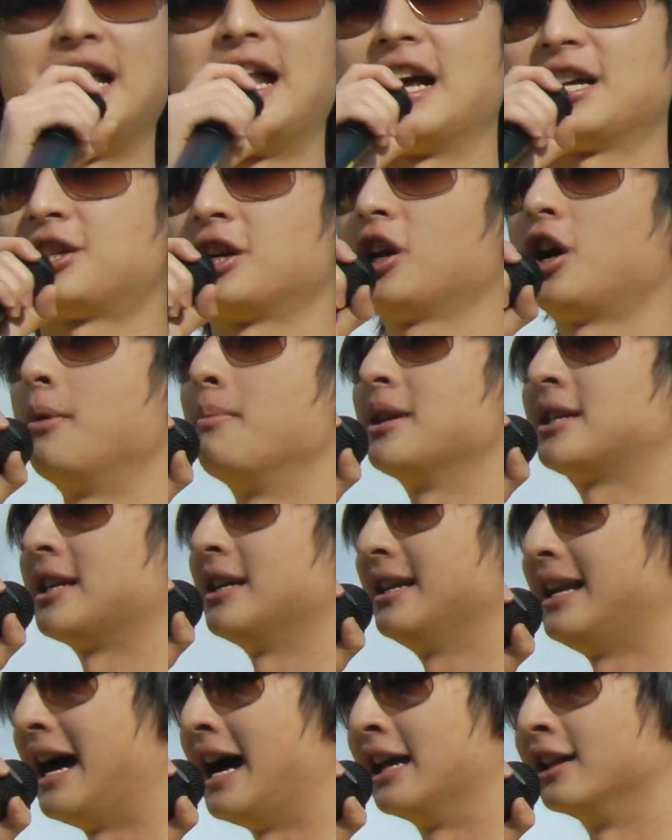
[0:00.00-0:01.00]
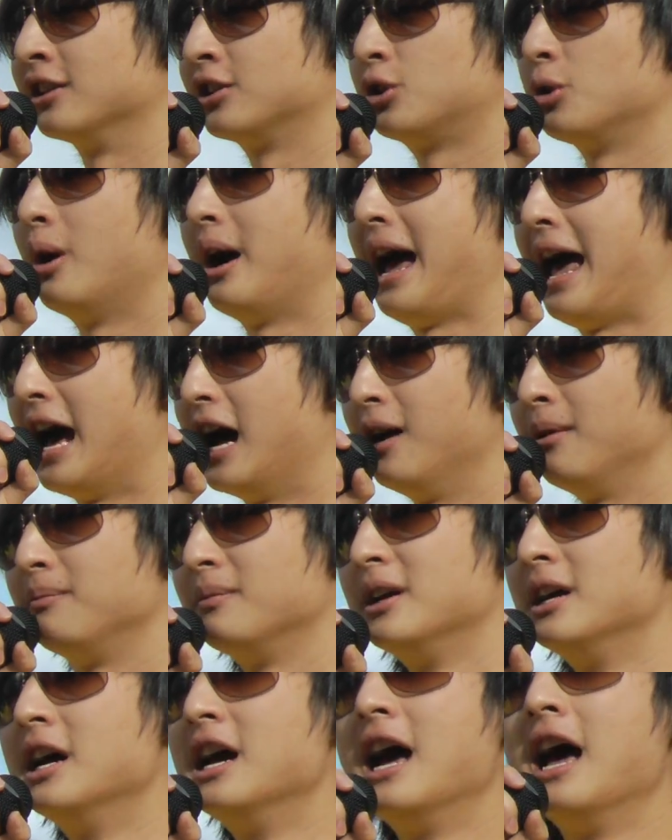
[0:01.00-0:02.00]
the Election Commission done to
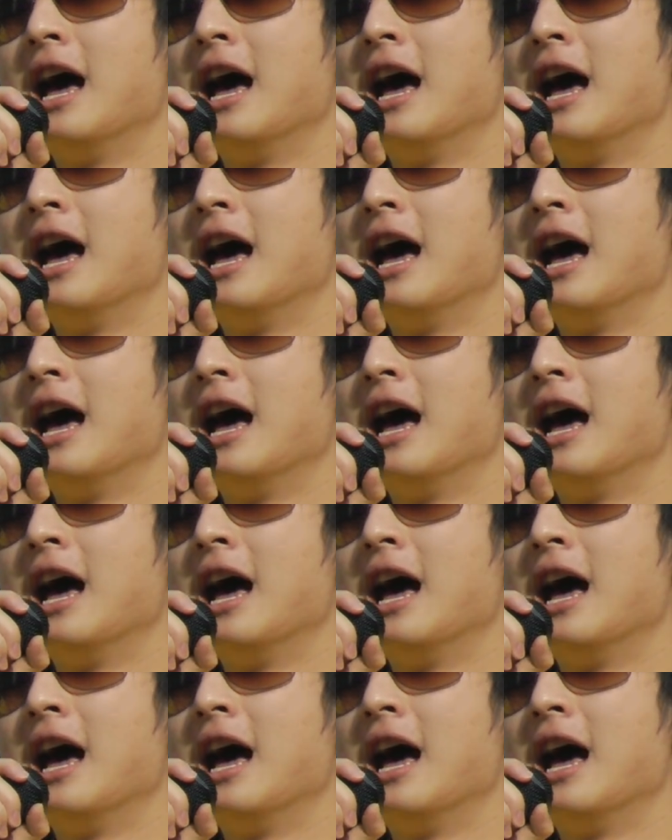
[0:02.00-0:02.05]
help